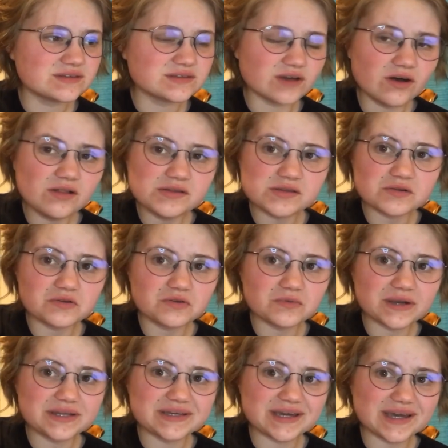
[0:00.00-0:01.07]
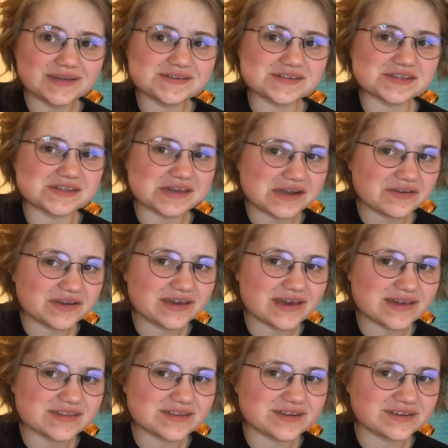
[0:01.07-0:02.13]
Dolls are already kind of scary
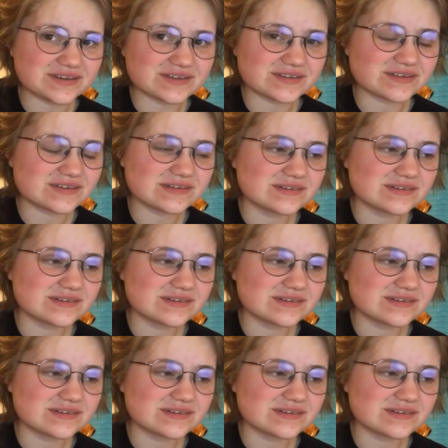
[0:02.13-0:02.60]
as it is.